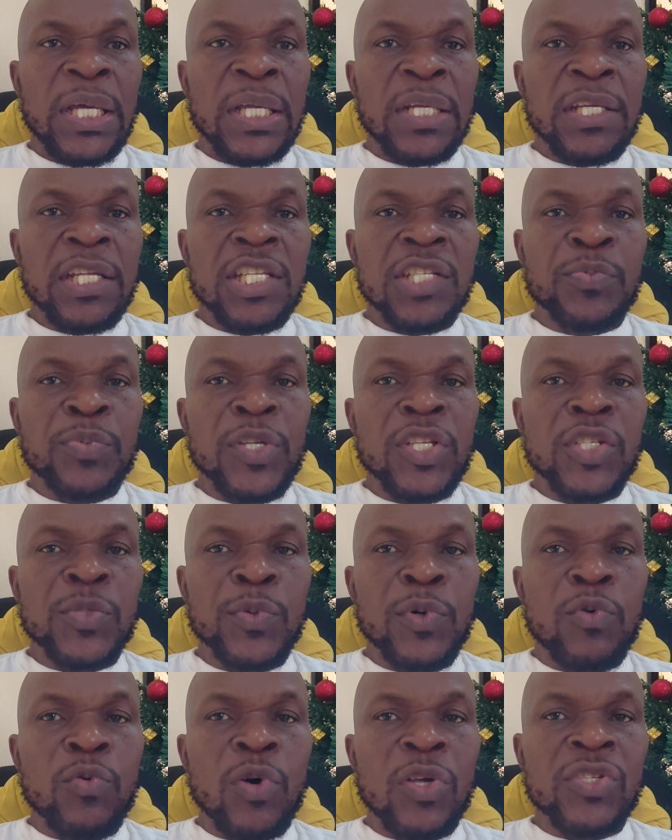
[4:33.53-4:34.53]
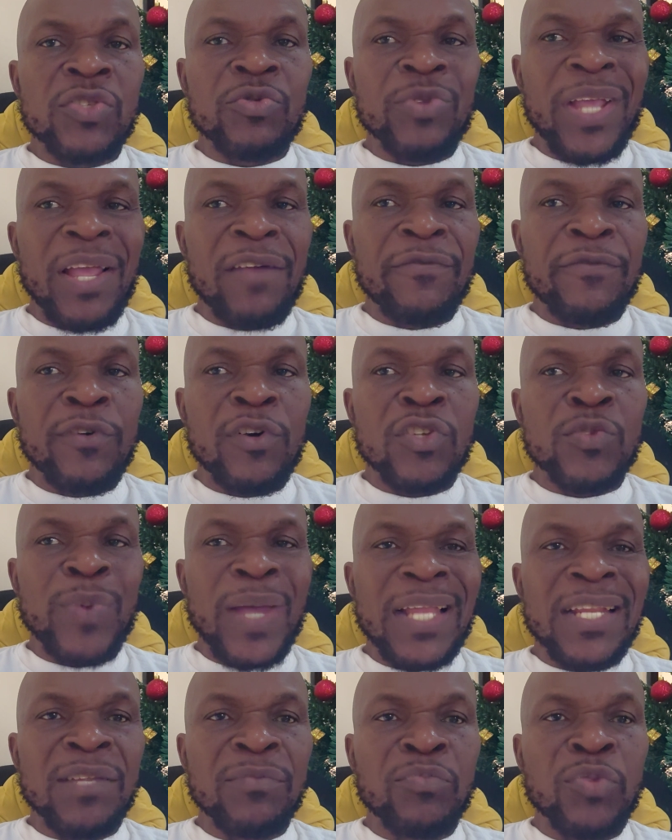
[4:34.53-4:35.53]
This principle was reinforced
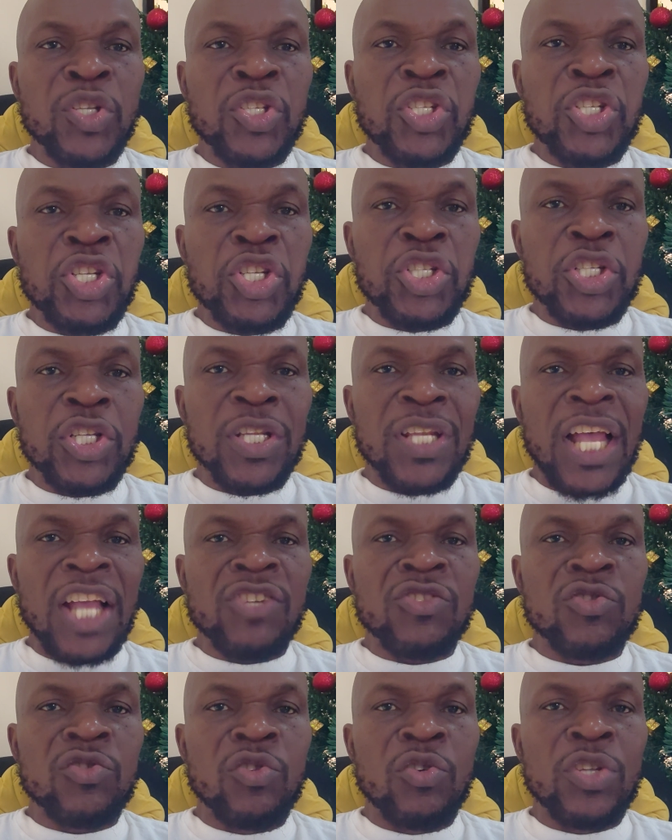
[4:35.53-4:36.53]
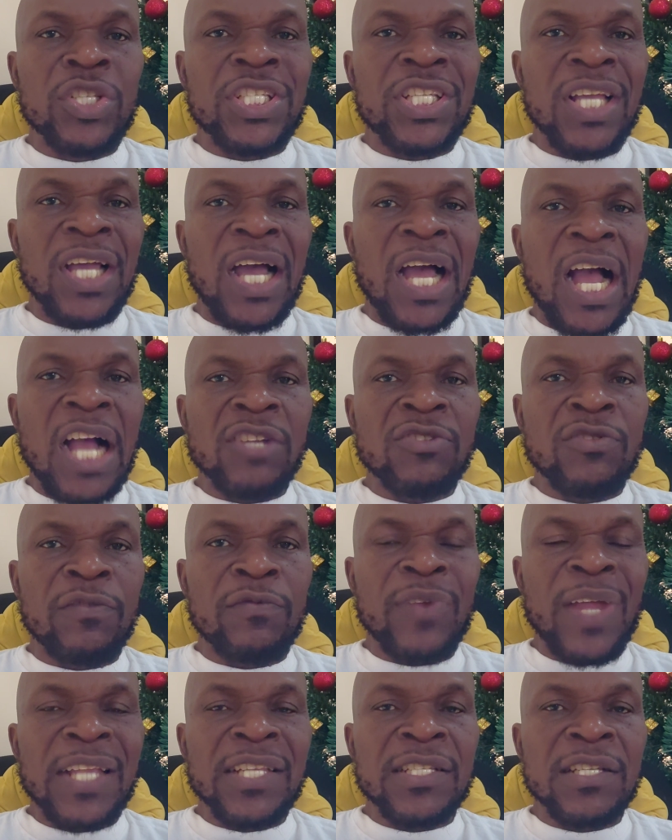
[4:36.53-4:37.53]
by the British Nationality Act
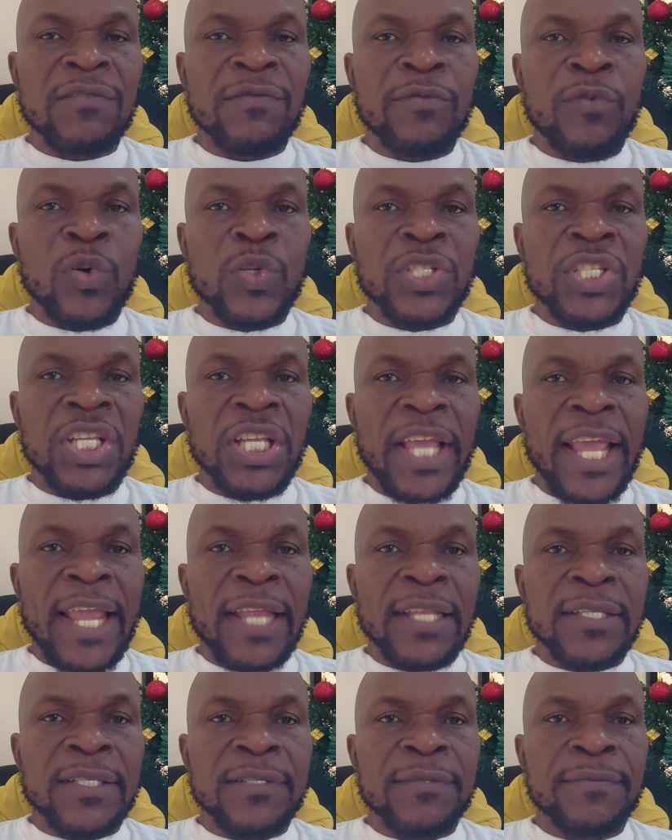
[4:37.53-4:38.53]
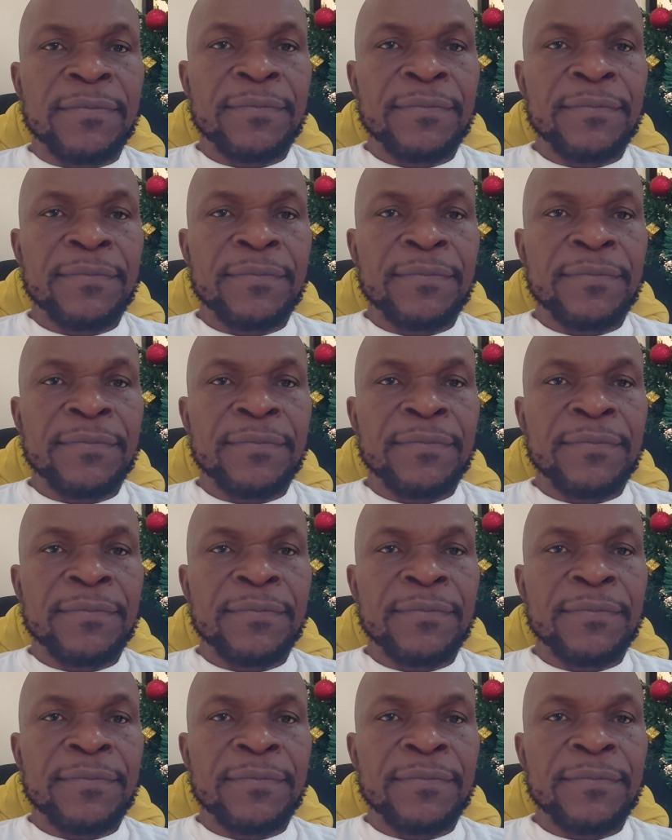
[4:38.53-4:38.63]
of 1948.